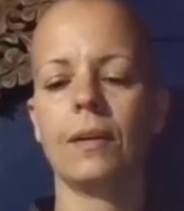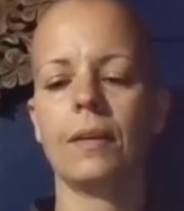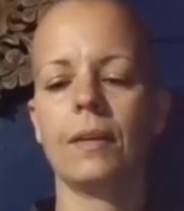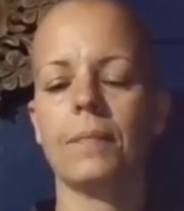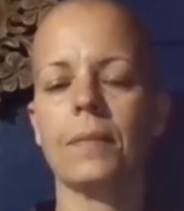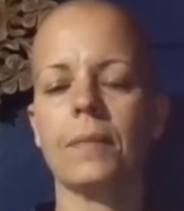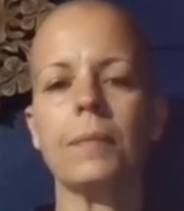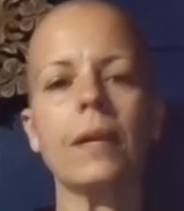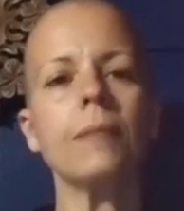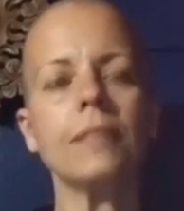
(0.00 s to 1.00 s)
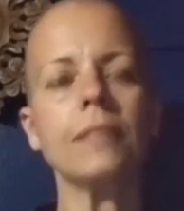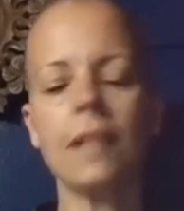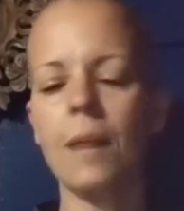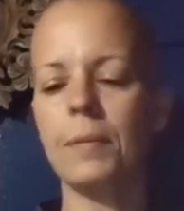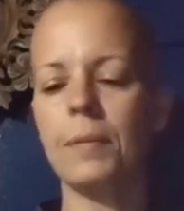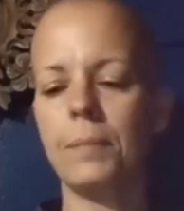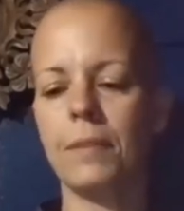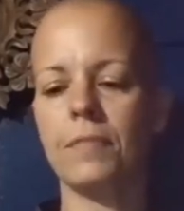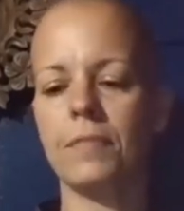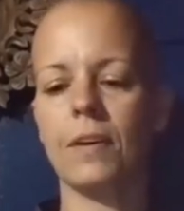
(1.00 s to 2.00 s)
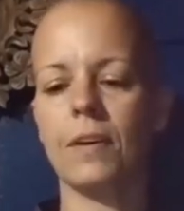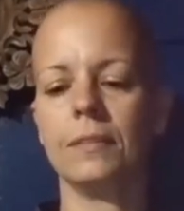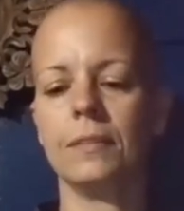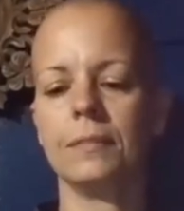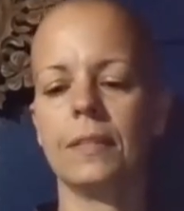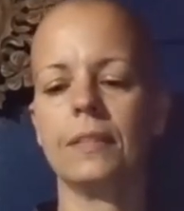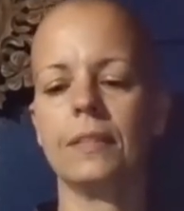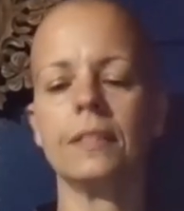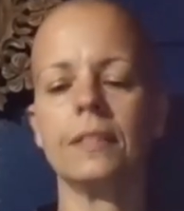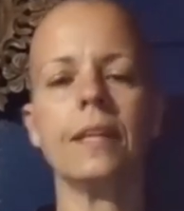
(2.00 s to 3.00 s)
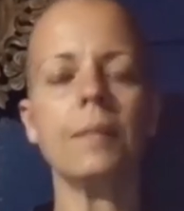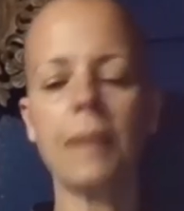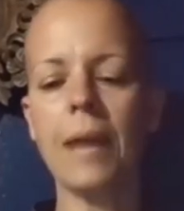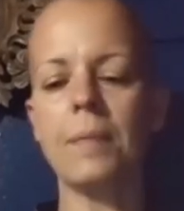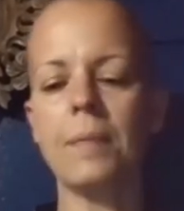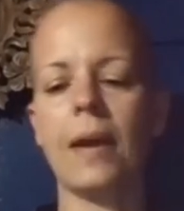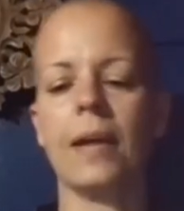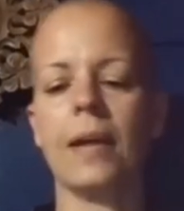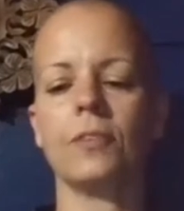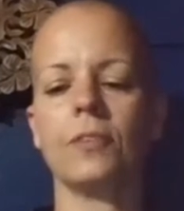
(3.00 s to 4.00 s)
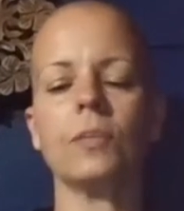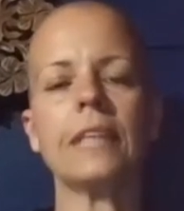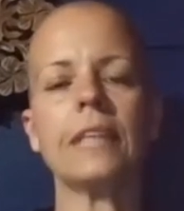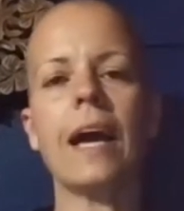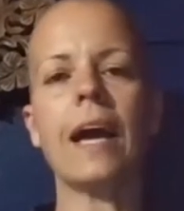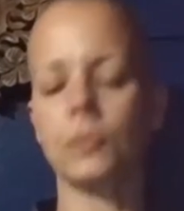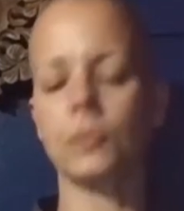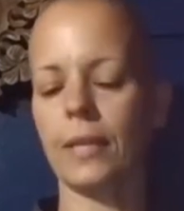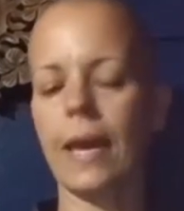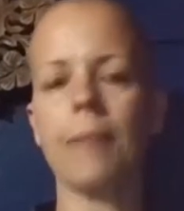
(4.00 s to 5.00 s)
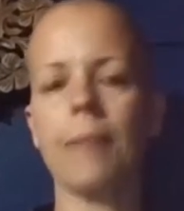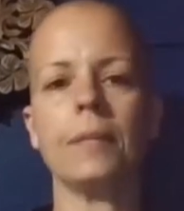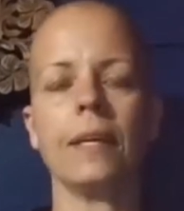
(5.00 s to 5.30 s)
It becomes a common pitfall to then bypass what's actually happening